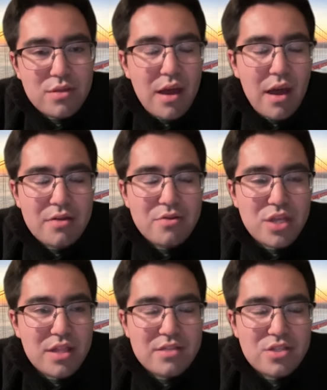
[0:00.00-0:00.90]
I, I
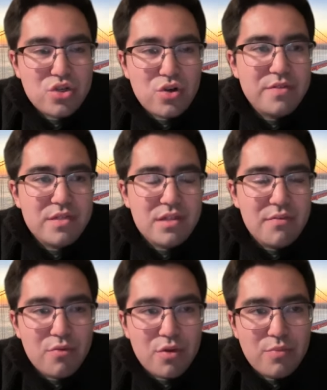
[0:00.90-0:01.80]
understand that's a surface he
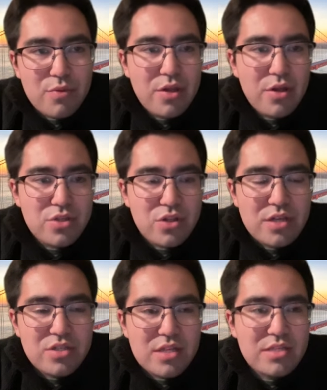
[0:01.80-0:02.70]
never really played on. So
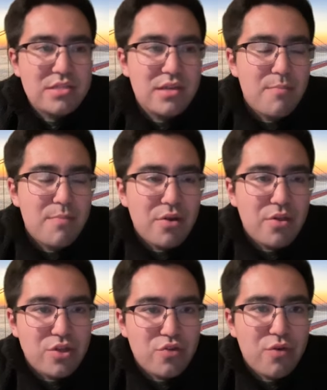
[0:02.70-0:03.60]
let's let's compare
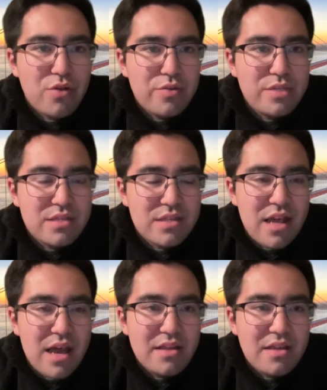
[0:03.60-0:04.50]
like Toronto and
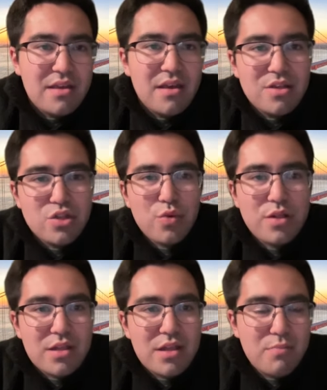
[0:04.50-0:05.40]
Cincinnati to
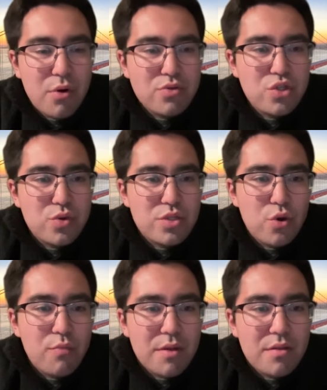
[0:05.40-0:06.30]
what he mm-hmm. did post
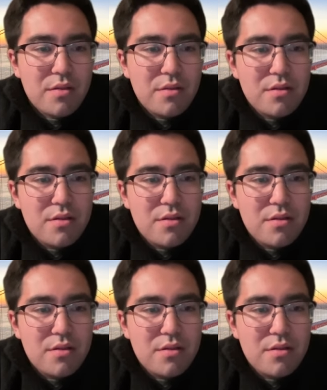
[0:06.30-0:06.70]
U.S. Open,